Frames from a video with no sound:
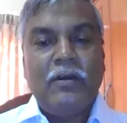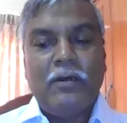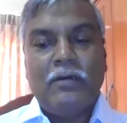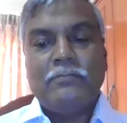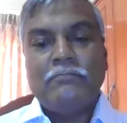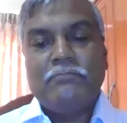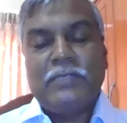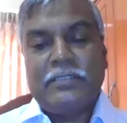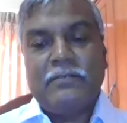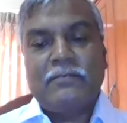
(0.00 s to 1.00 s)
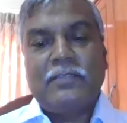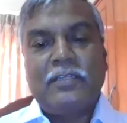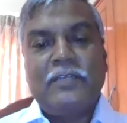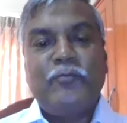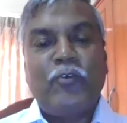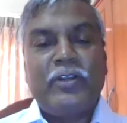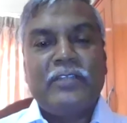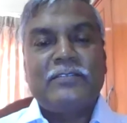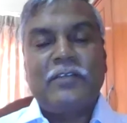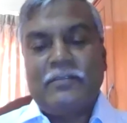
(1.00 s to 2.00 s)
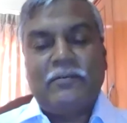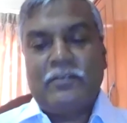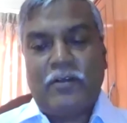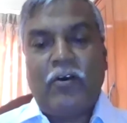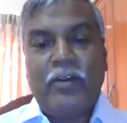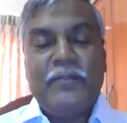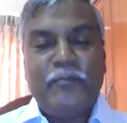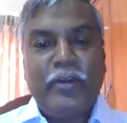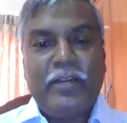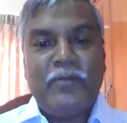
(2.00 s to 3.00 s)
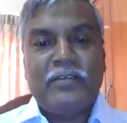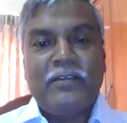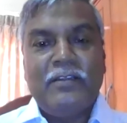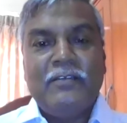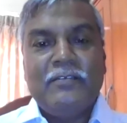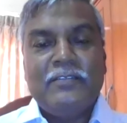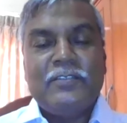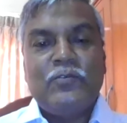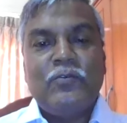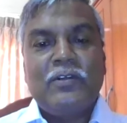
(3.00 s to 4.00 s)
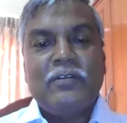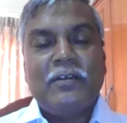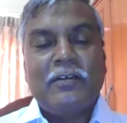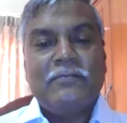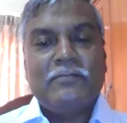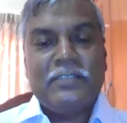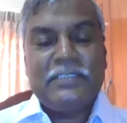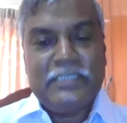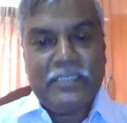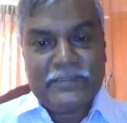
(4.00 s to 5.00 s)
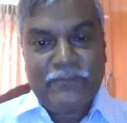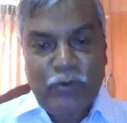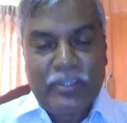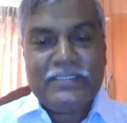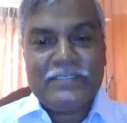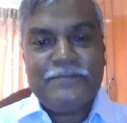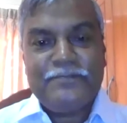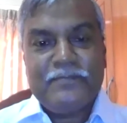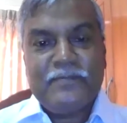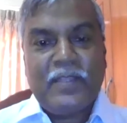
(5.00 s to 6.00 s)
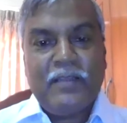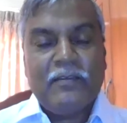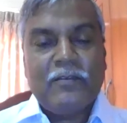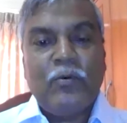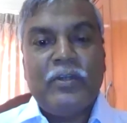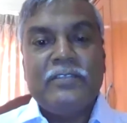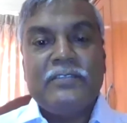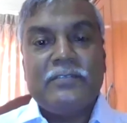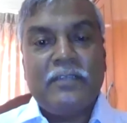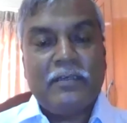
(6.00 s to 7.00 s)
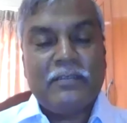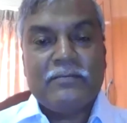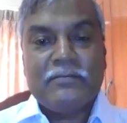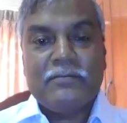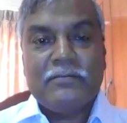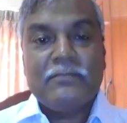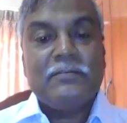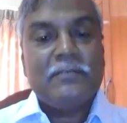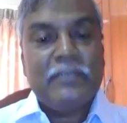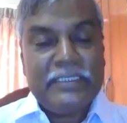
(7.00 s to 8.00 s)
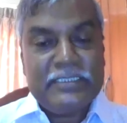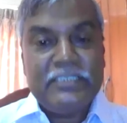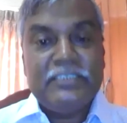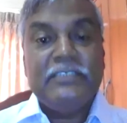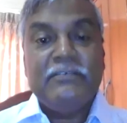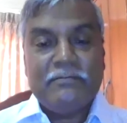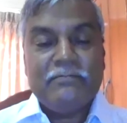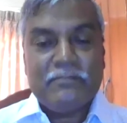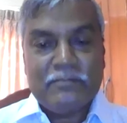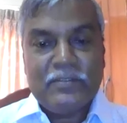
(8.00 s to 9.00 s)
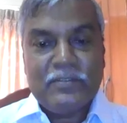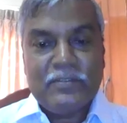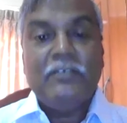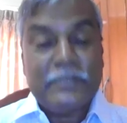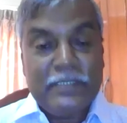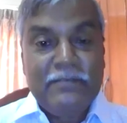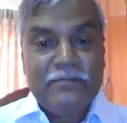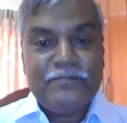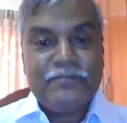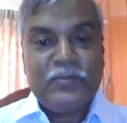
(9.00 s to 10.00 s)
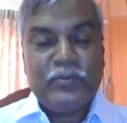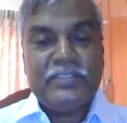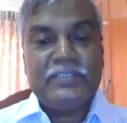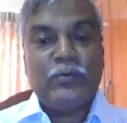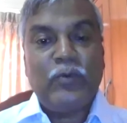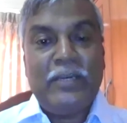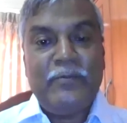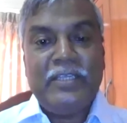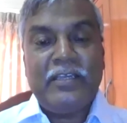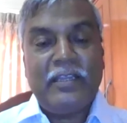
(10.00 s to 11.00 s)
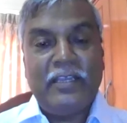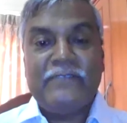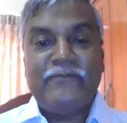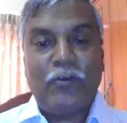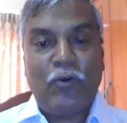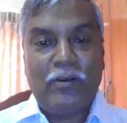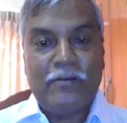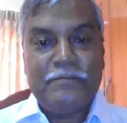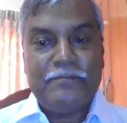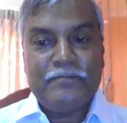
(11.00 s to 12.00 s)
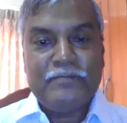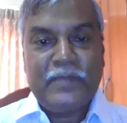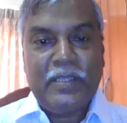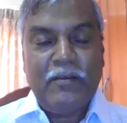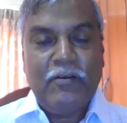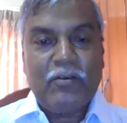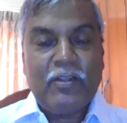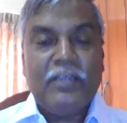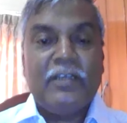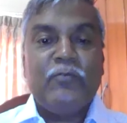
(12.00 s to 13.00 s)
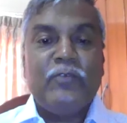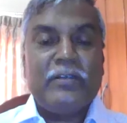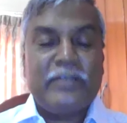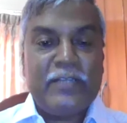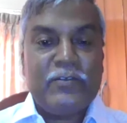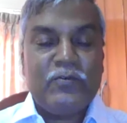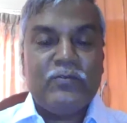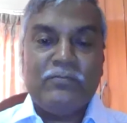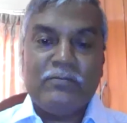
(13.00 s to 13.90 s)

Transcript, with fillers: Um, I think the importance, I think uh, all are important, but these two are uh, this year's focus. One is the SDG 3, which is well-being and health for all. Now here we are trying to,